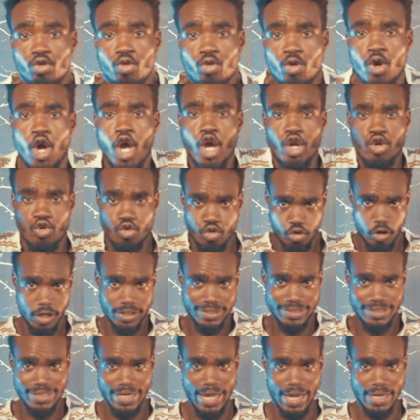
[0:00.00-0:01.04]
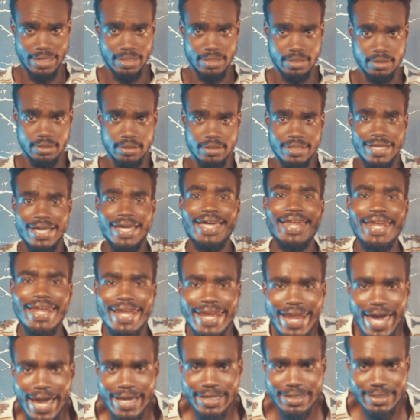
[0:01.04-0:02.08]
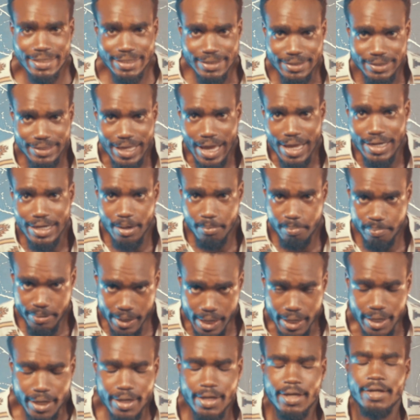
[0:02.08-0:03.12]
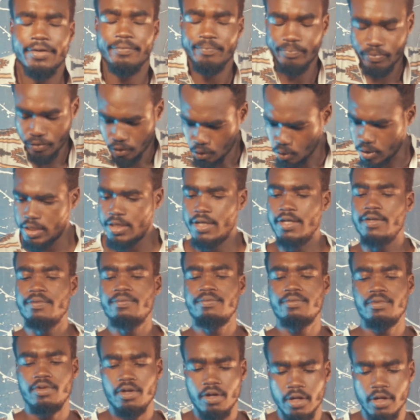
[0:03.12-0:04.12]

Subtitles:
So not like this at the back. Okay.